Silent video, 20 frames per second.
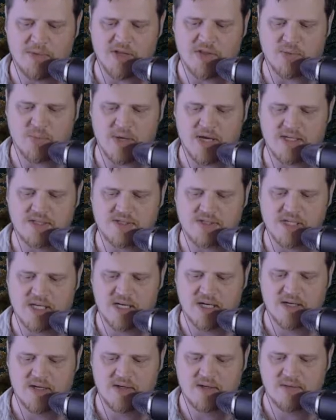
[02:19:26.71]
Otherwise,
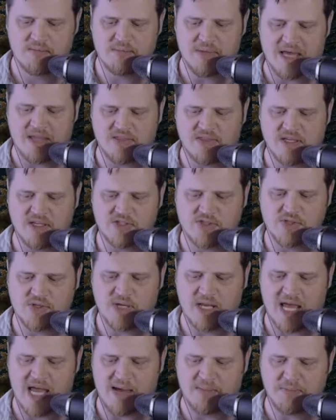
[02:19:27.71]
bad things
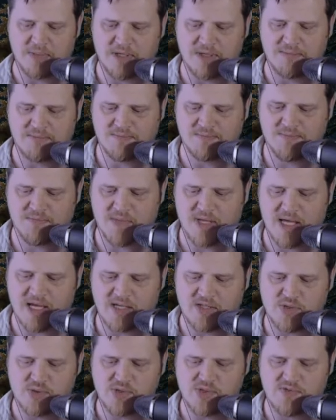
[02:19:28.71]
could happen
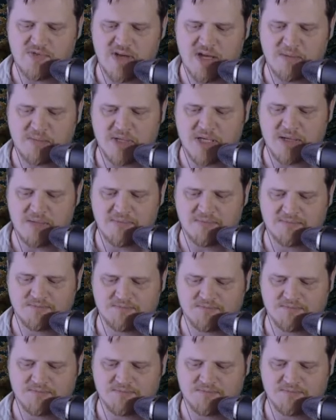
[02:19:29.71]
to his family.